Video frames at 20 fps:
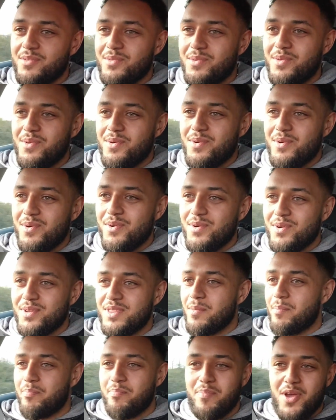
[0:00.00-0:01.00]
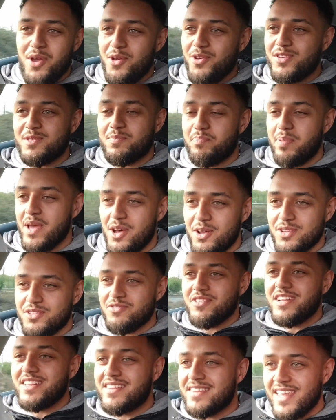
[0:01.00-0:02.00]
Ooh, the boost builds
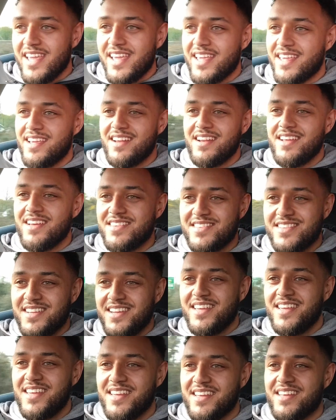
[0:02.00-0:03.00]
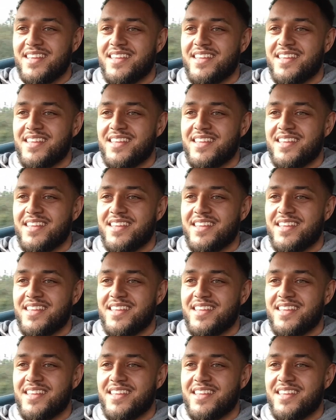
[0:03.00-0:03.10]
ridiculously.